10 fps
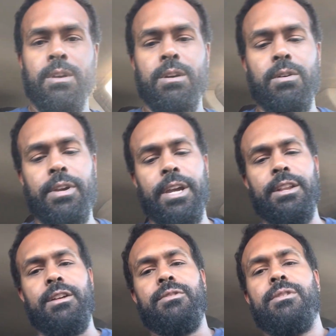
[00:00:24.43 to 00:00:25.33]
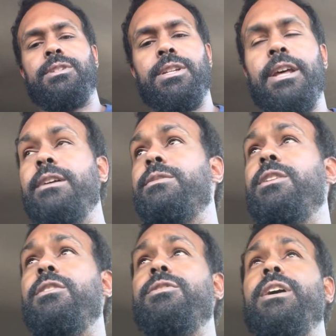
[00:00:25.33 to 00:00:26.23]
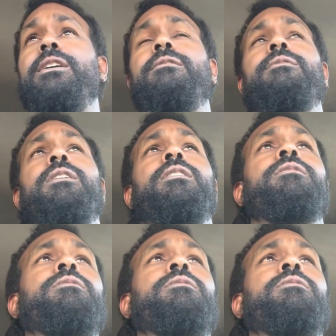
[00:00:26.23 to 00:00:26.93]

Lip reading: Okay, today is another day of